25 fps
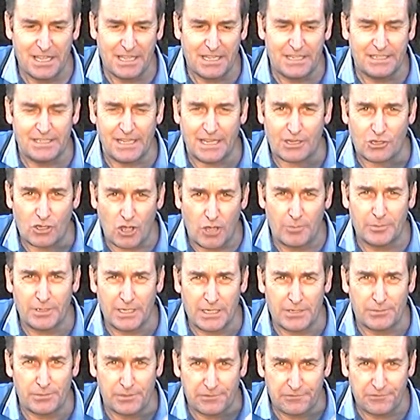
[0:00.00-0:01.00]
Now, commonly
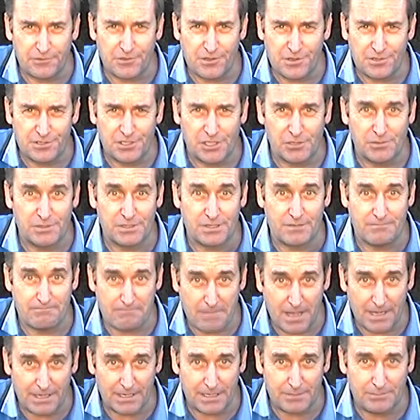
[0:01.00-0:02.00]
referred to as a
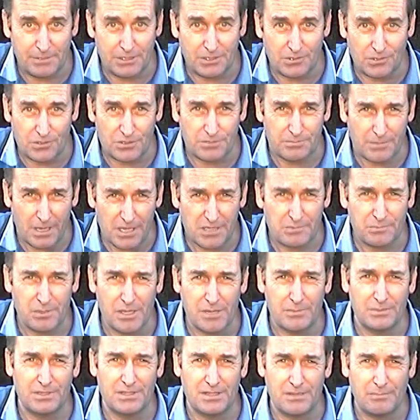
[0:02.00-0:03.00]
muddy because most
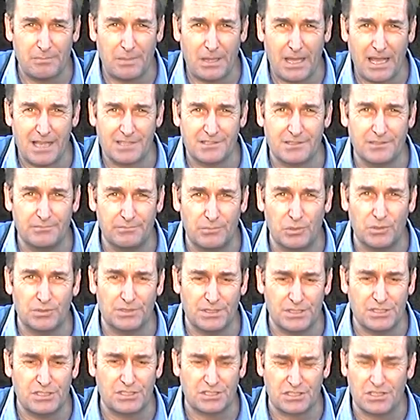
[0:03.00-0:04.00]
people in the past have bought this
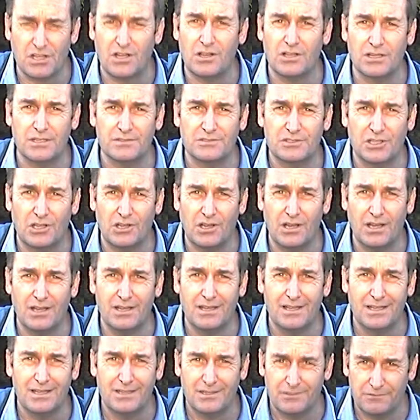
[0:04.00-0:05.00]
style of tyre
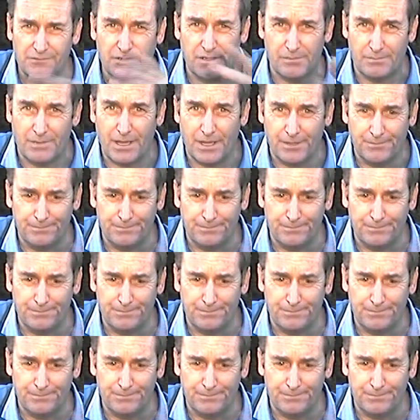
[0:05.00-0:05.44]
for the mud.